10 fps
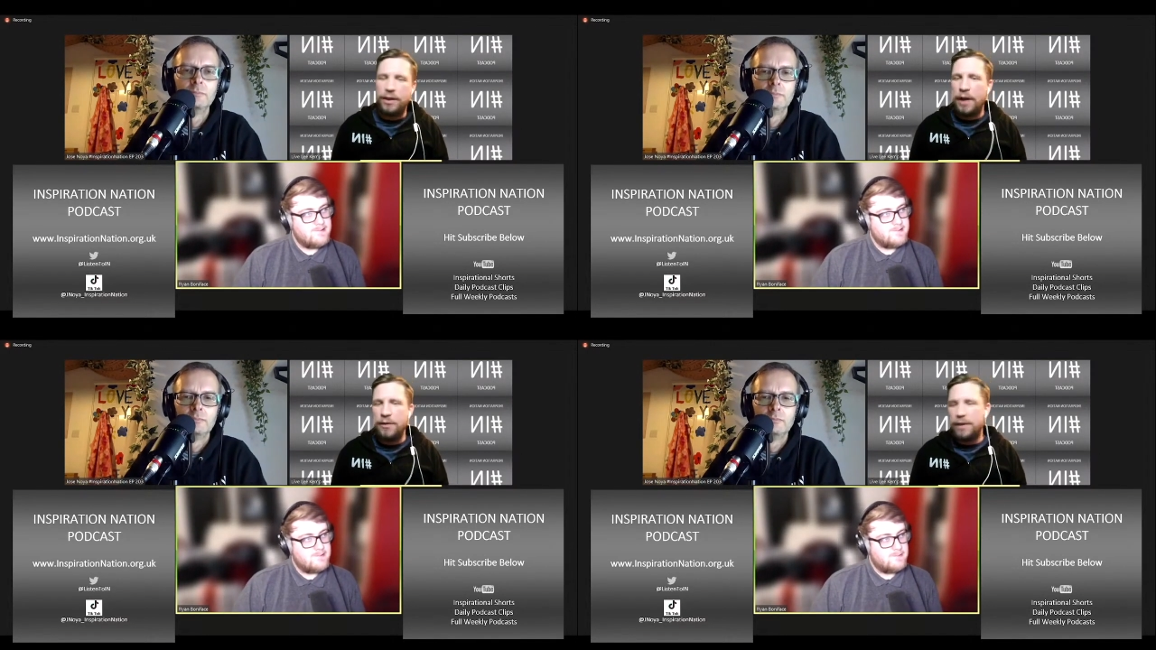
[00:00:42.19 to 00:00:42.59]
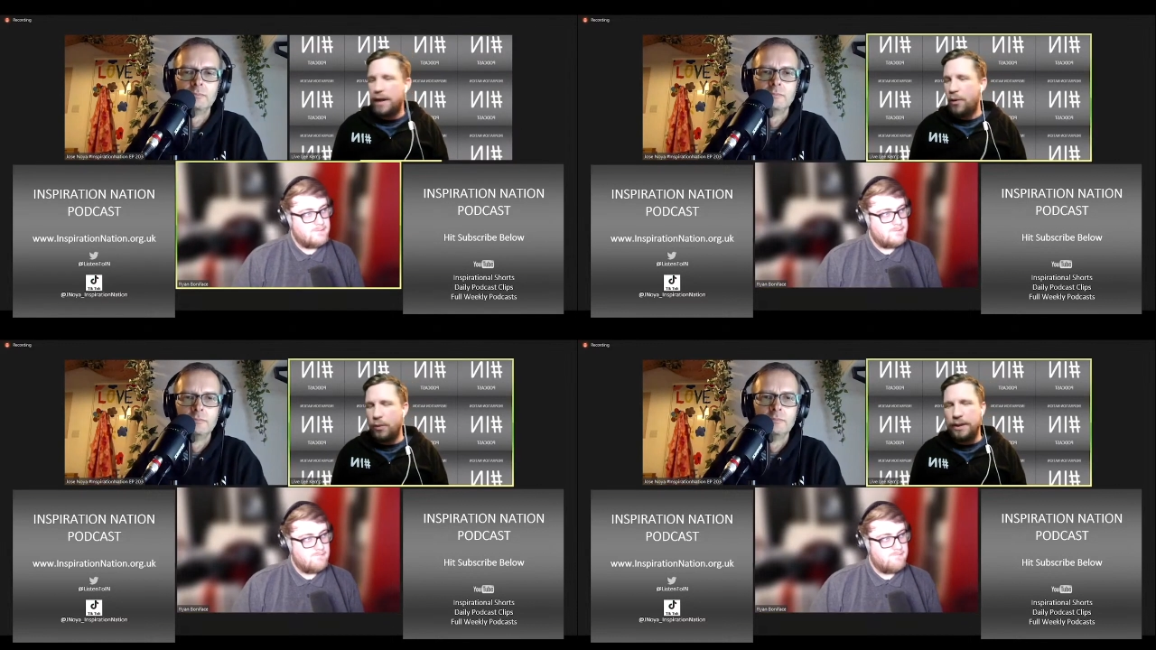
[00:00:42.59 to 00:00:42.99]
Speaker 1: the
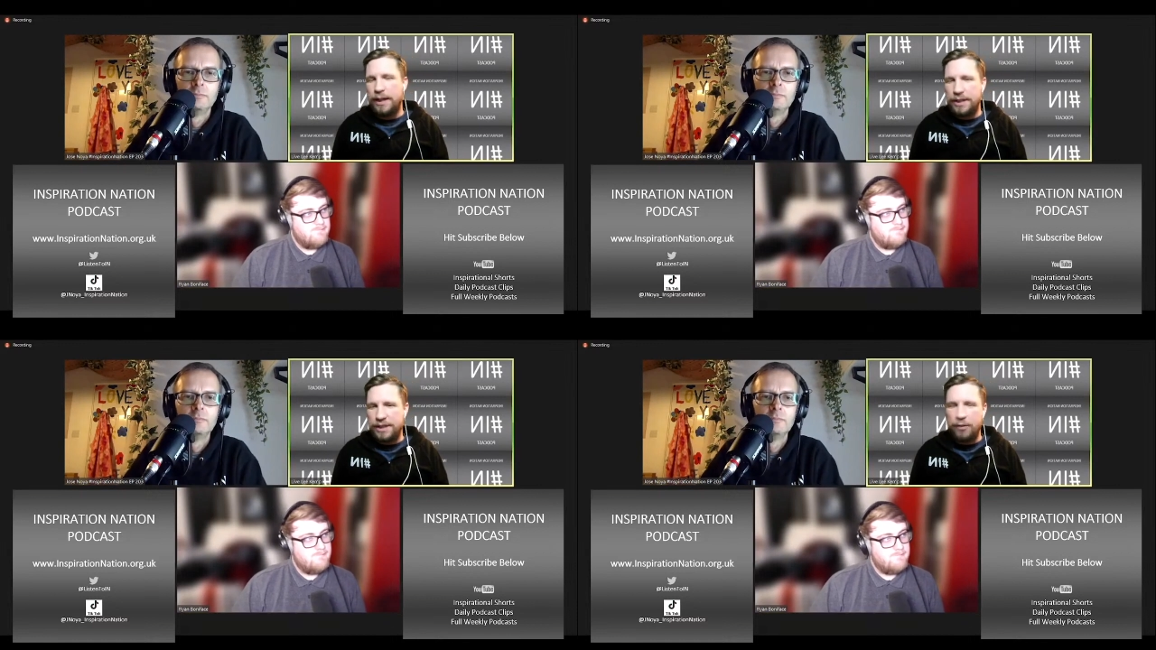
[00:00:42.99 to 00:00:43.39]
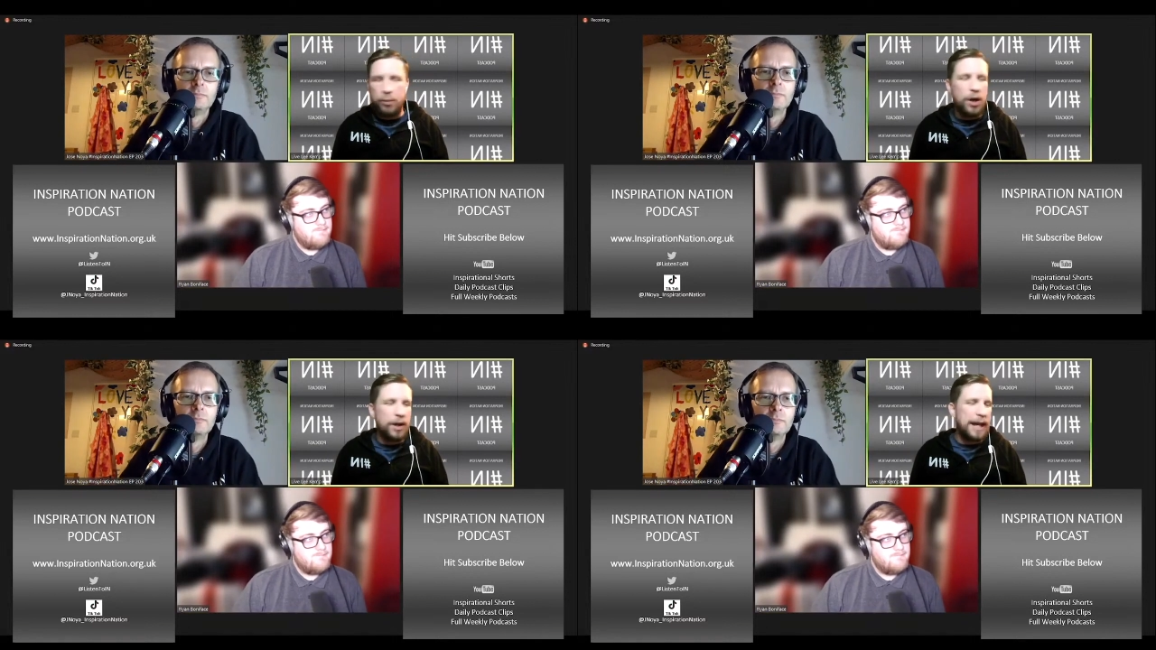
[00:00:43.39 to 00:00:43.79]
old cliche of
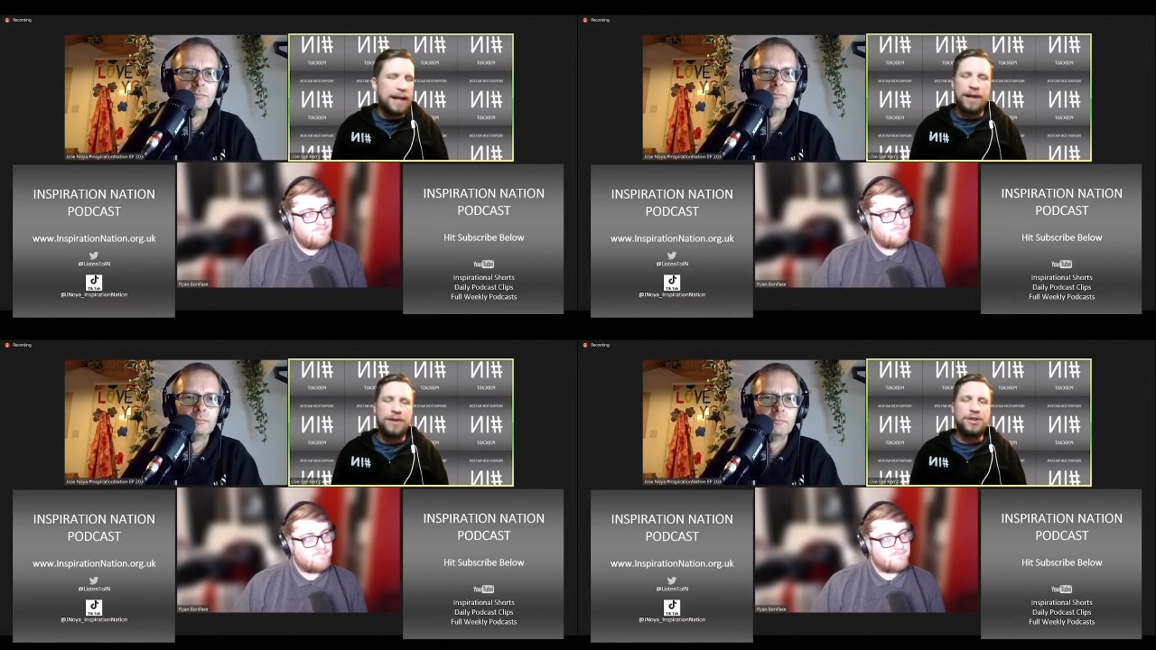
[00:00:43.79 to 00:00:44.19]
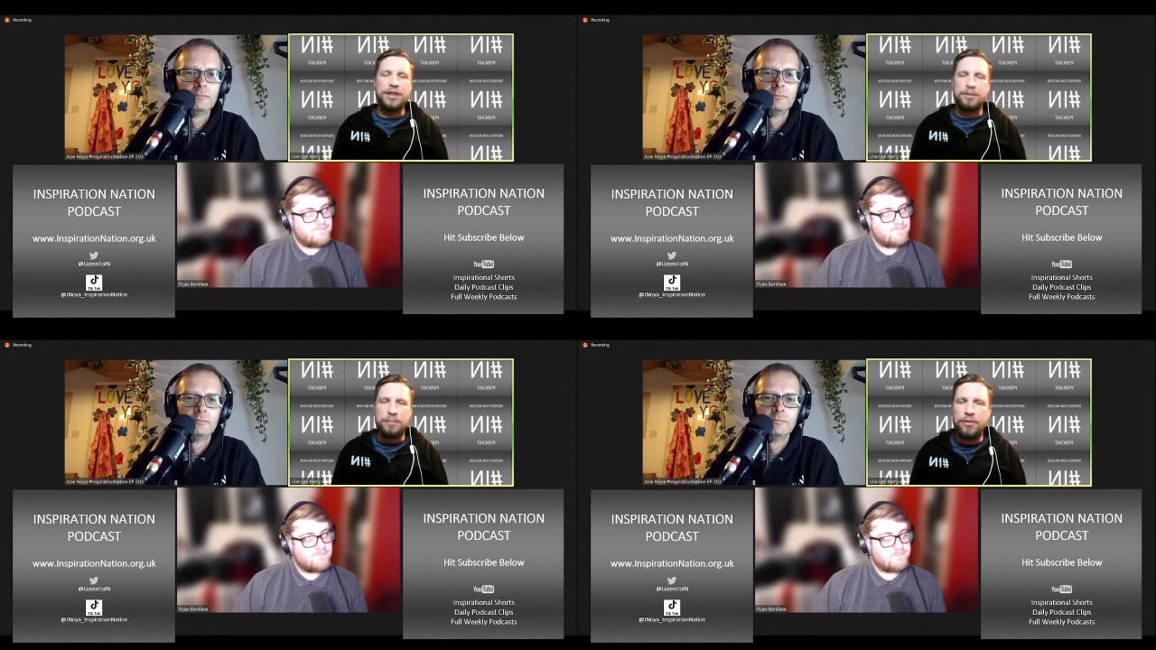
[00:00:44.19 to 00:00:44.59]
work getting done
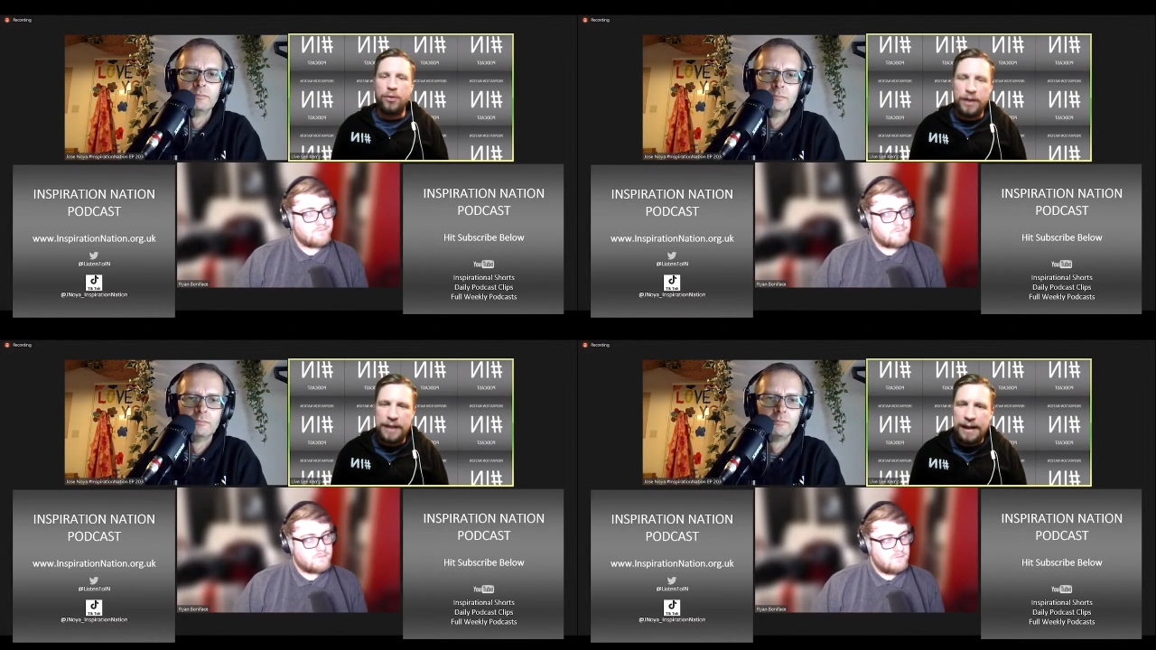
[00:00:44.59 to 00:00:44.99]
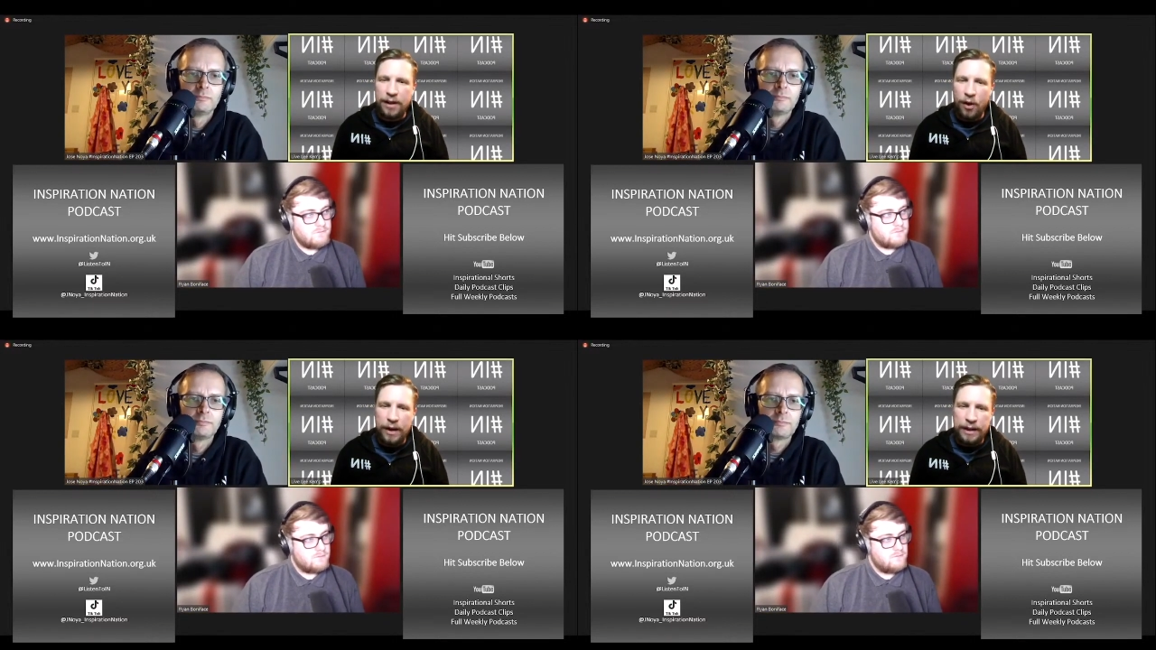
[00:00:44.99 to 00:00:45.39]
just before the
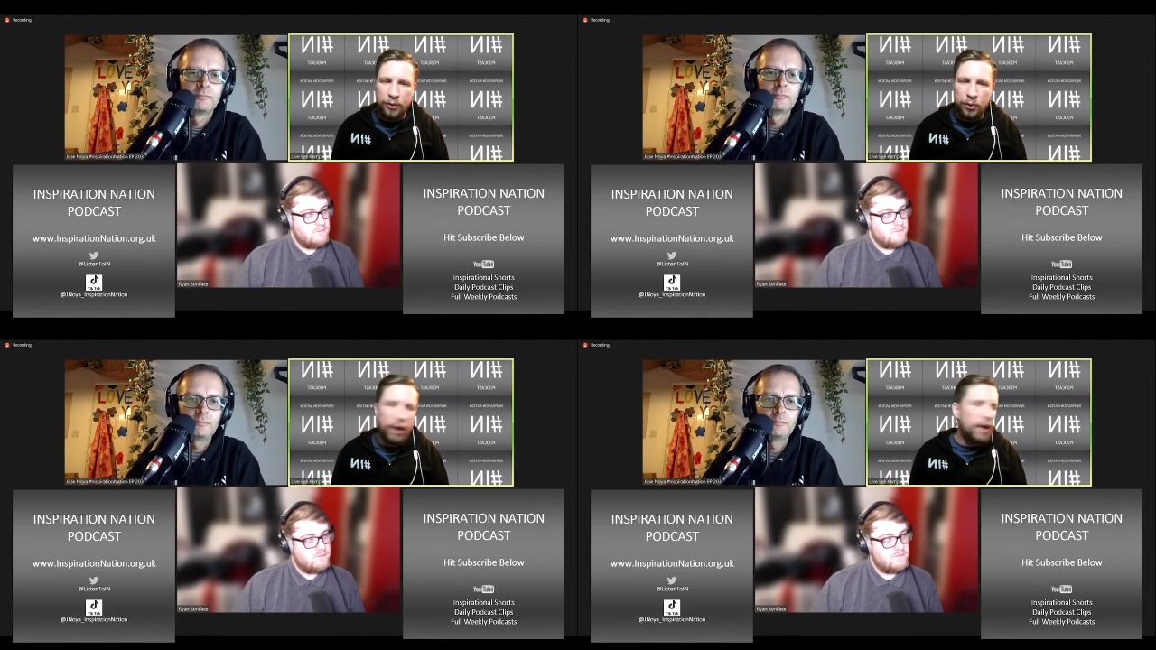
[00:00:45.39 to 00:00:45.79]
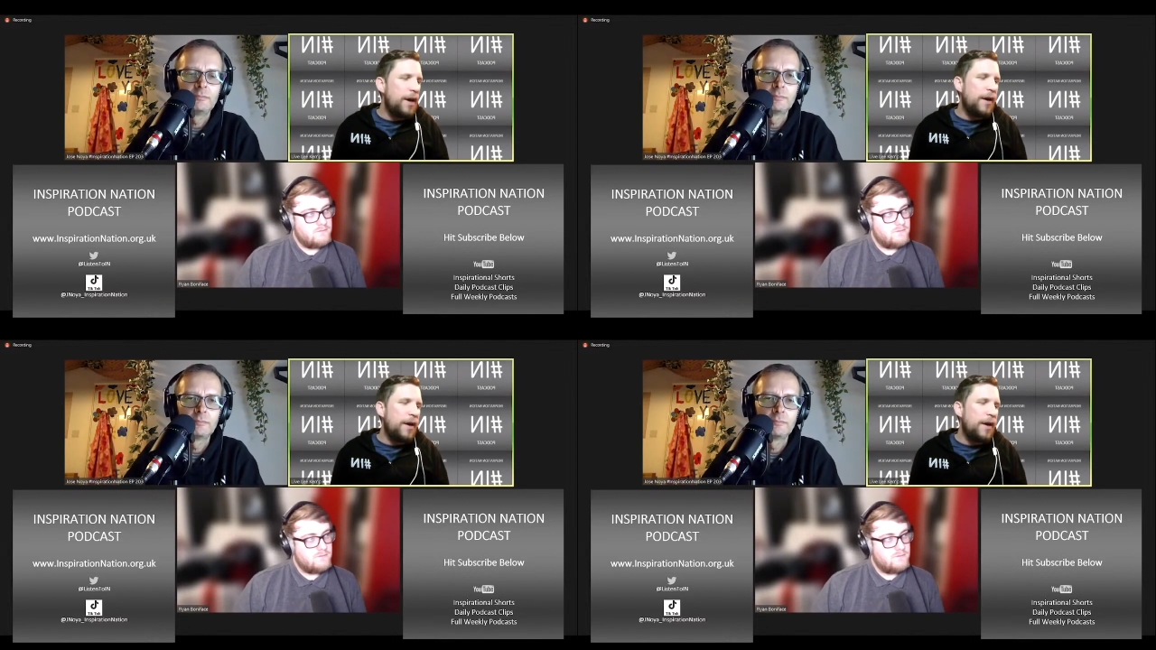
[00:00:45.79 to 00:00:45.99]
deadline, or